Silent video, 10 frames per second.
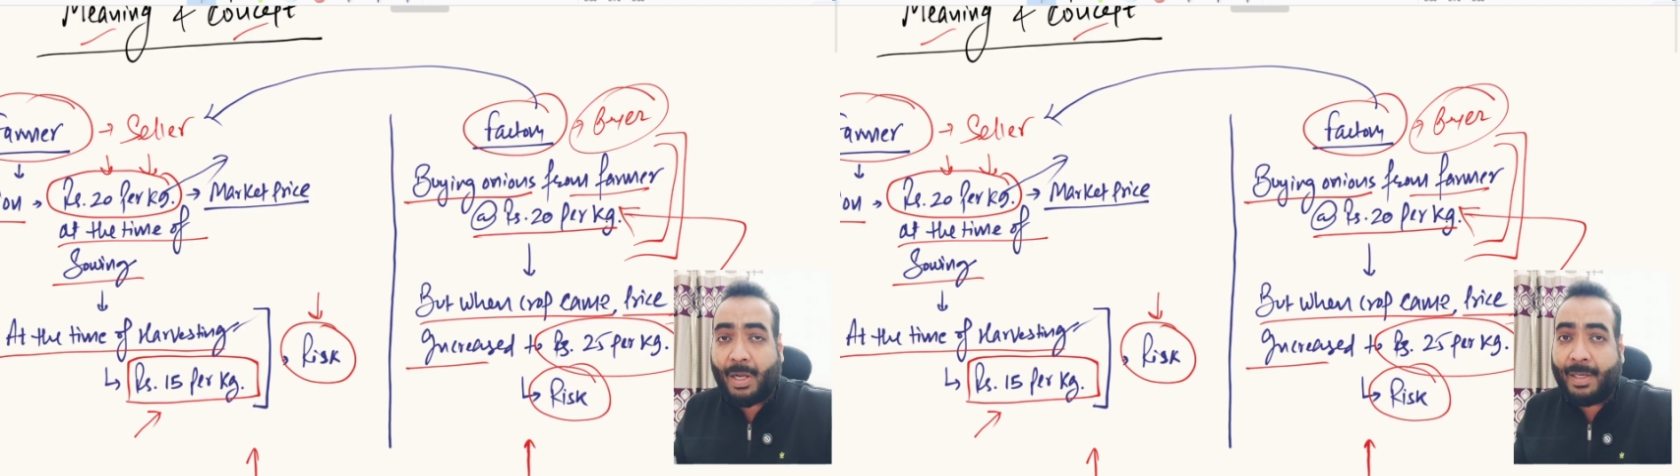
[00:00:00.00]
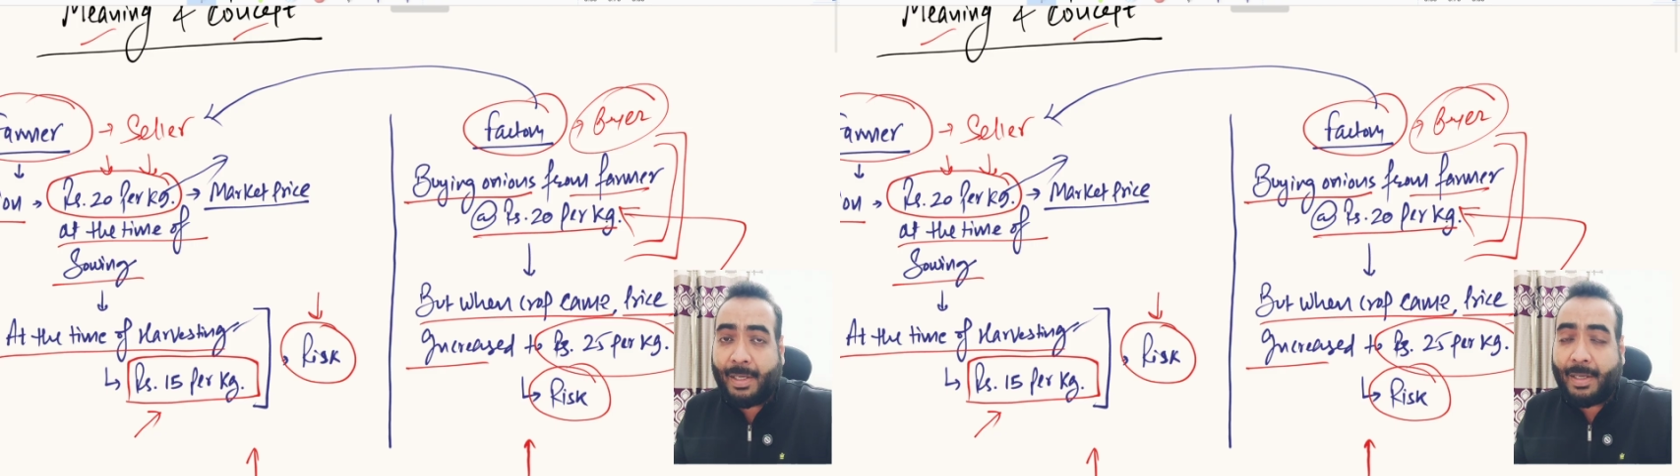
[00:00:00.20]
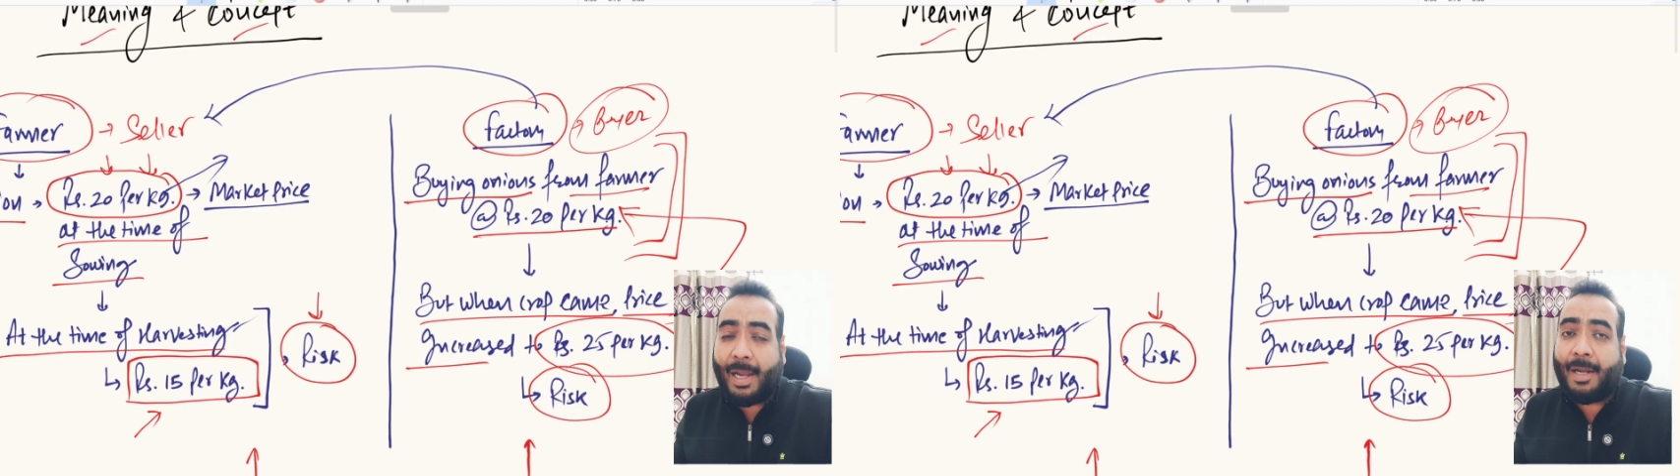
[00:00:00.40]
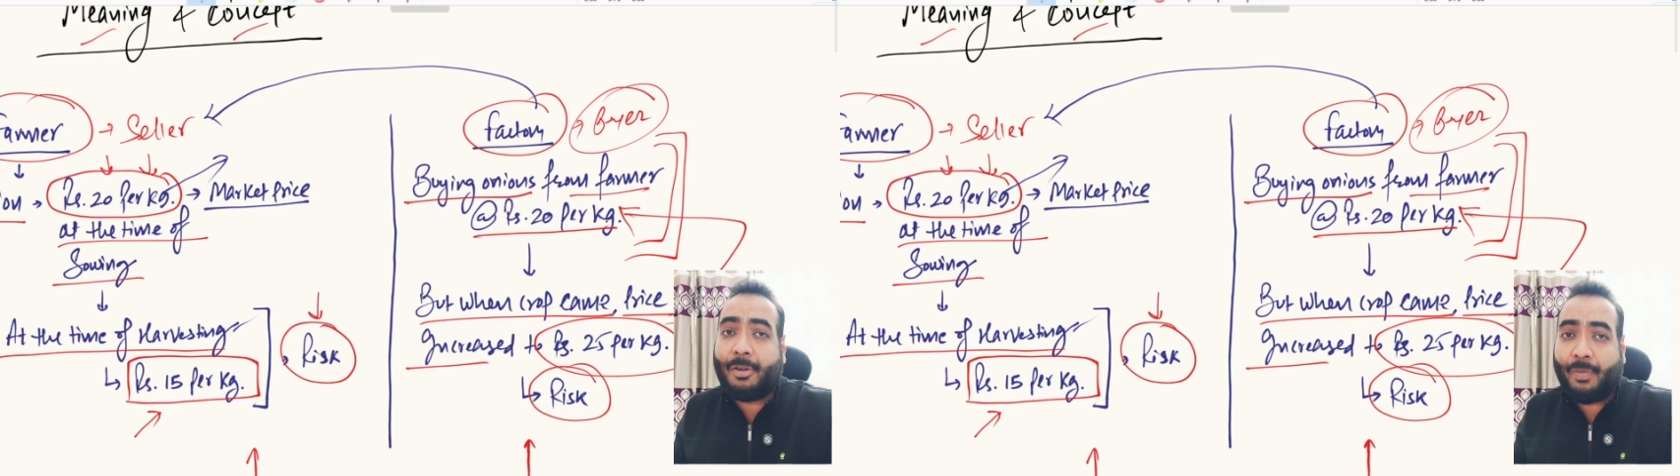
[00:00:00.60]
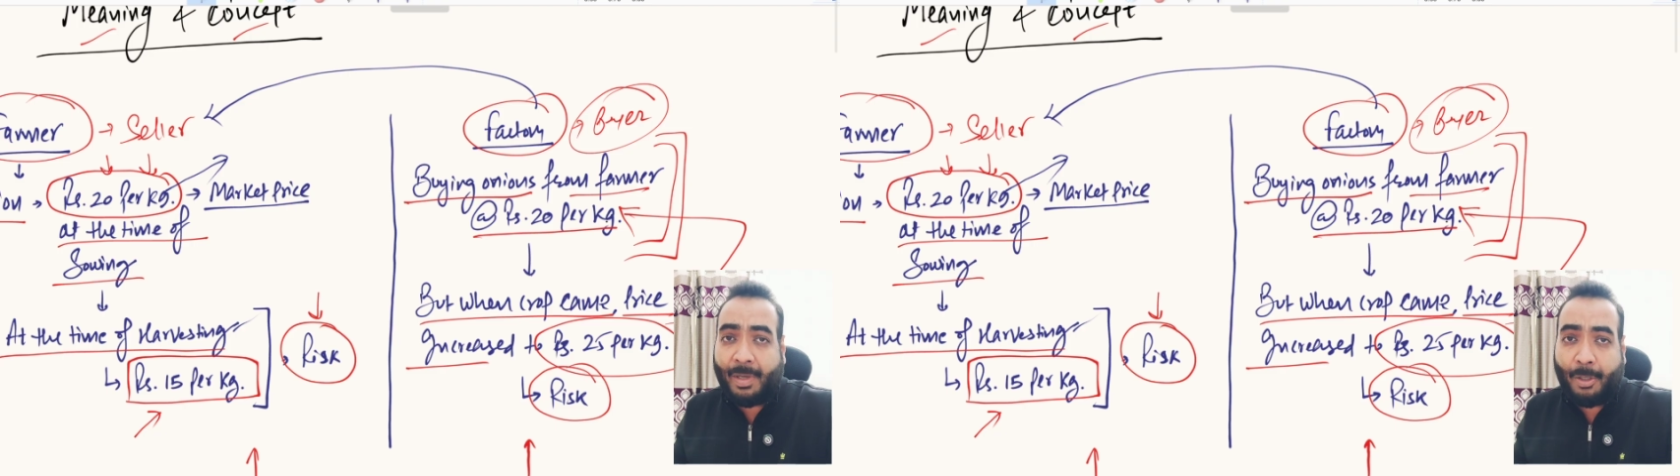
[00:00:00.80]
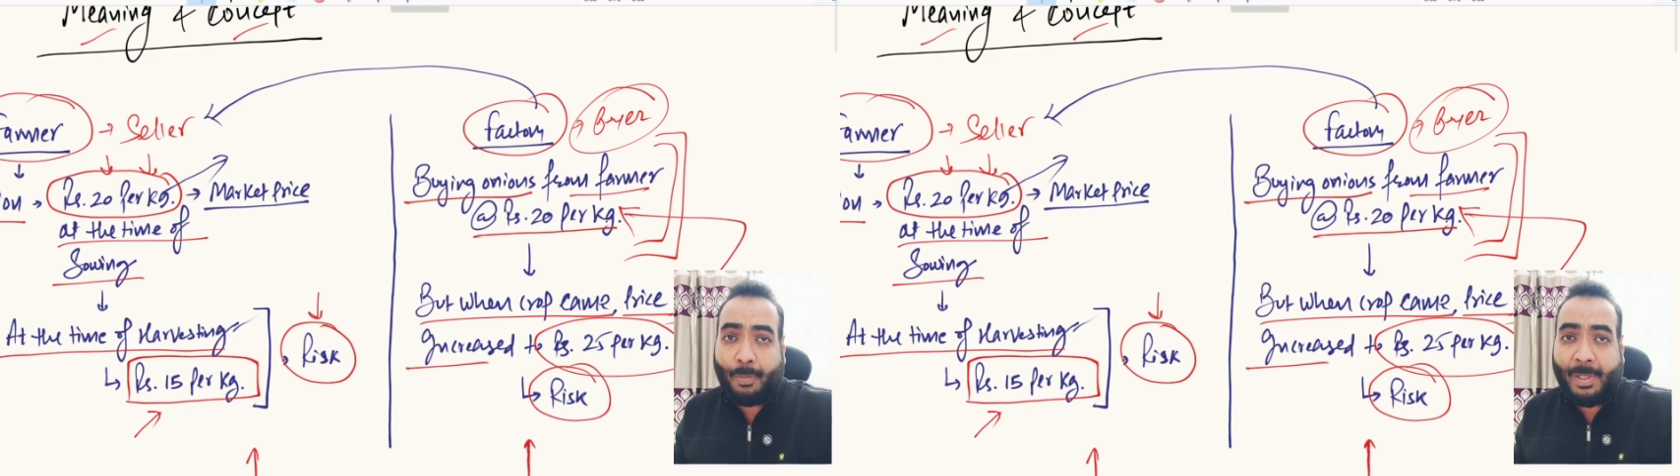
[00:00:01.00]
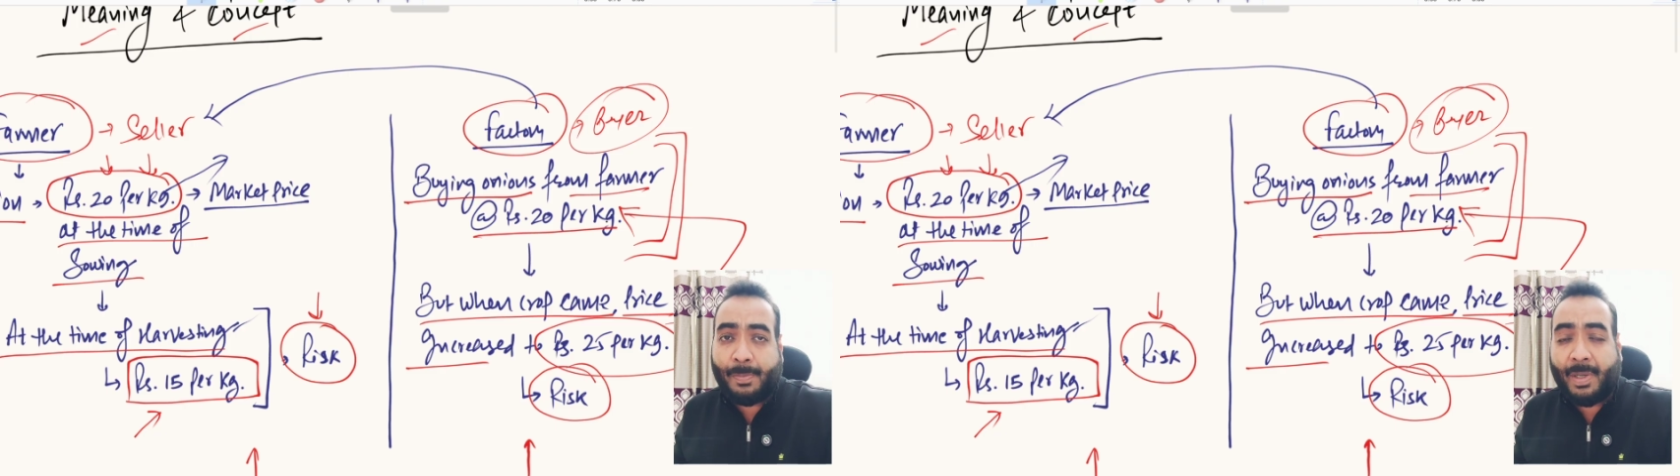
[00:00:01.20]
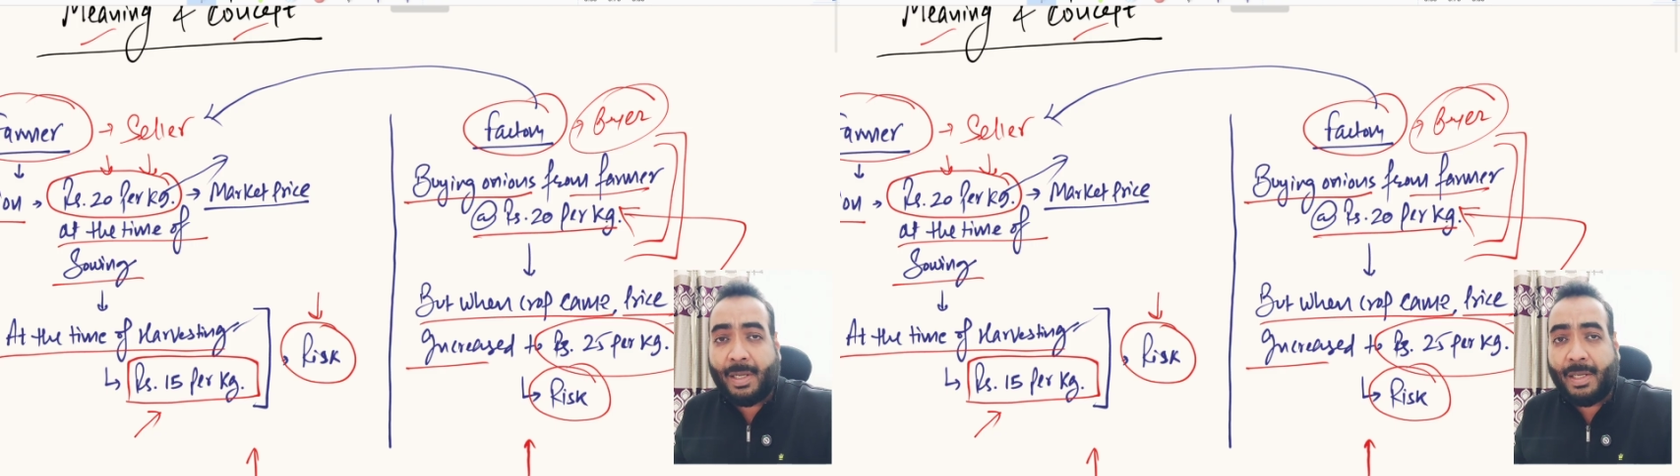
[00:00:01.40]
onion at 20 rupees
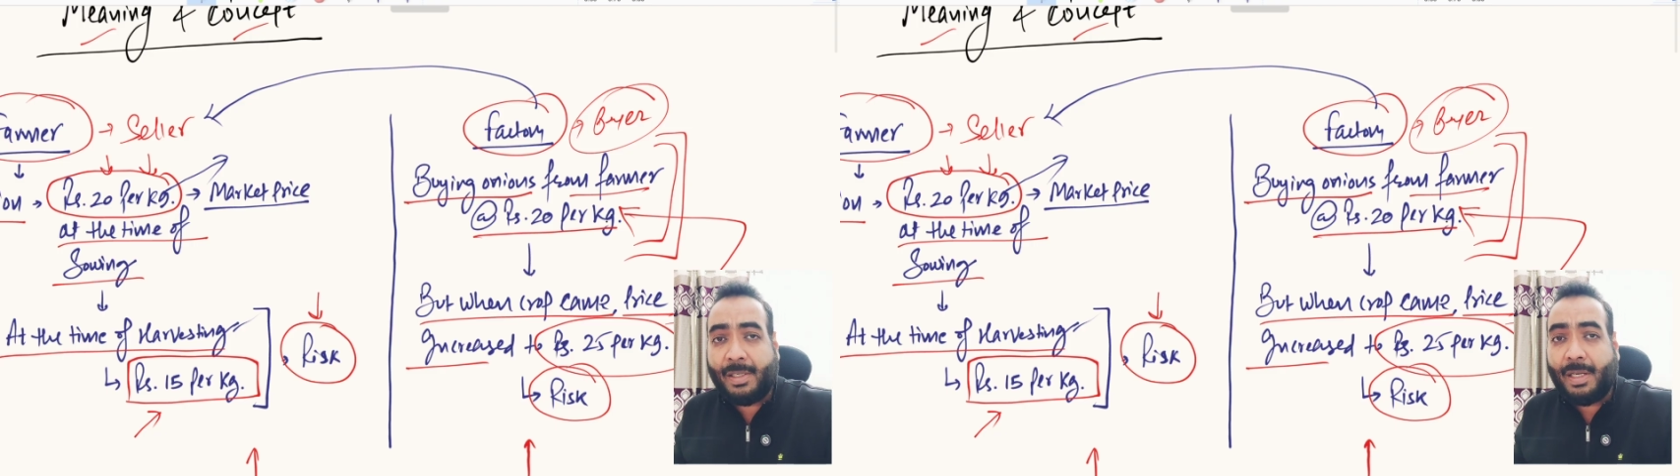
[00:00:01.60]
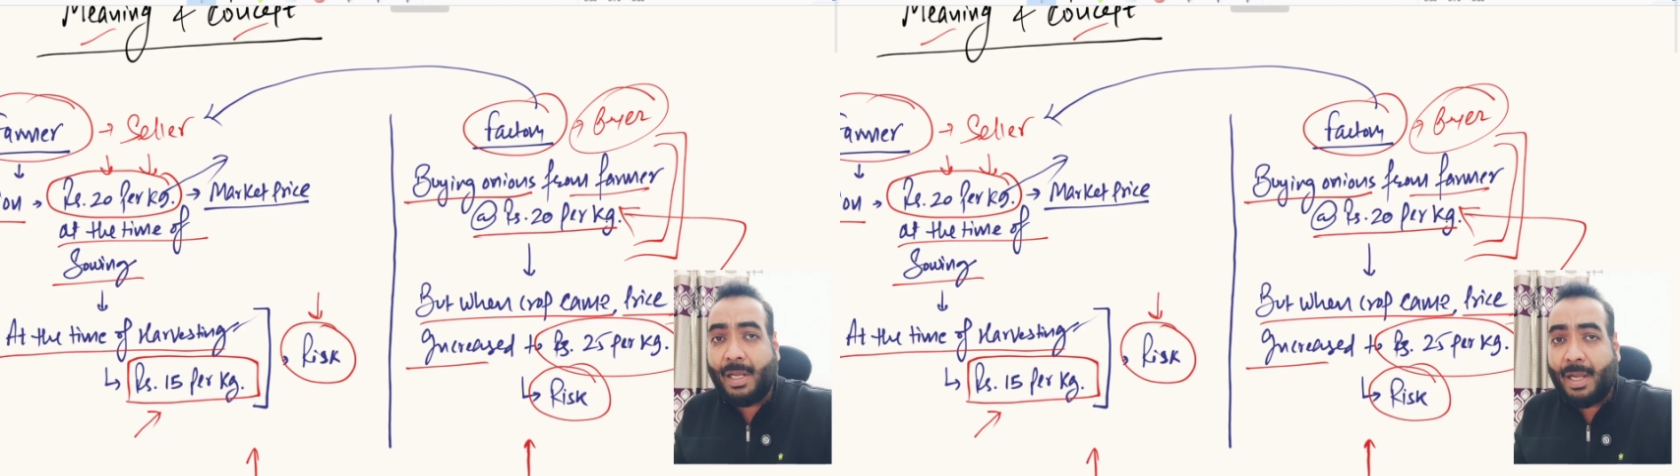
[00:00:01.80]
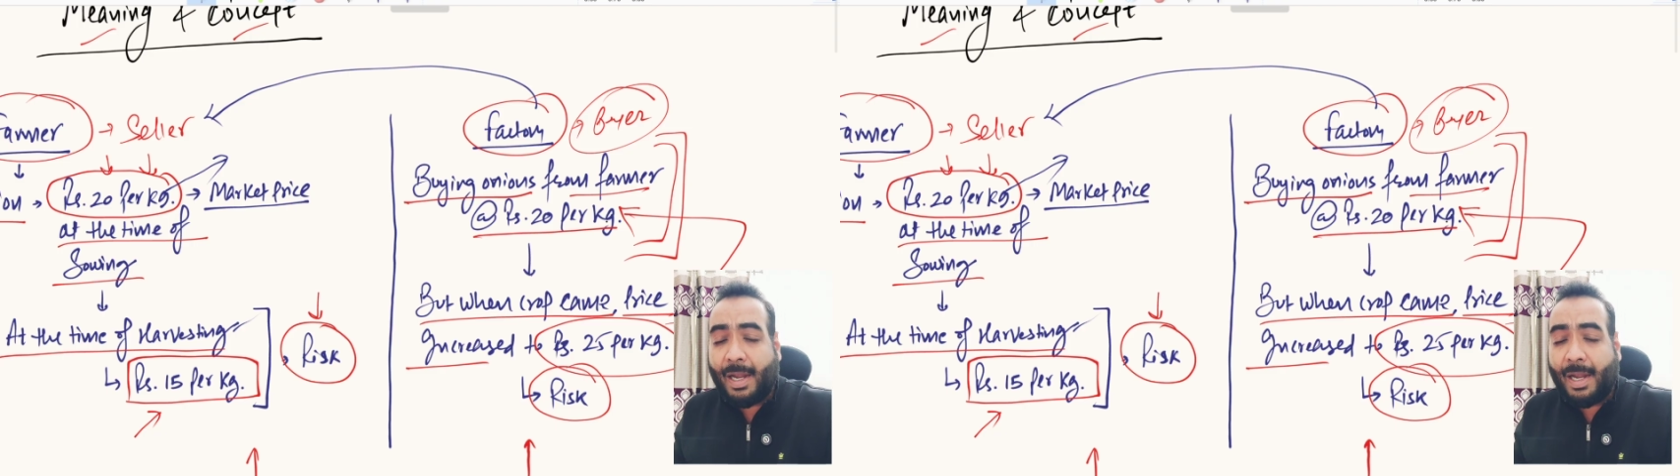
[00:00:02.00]
per kg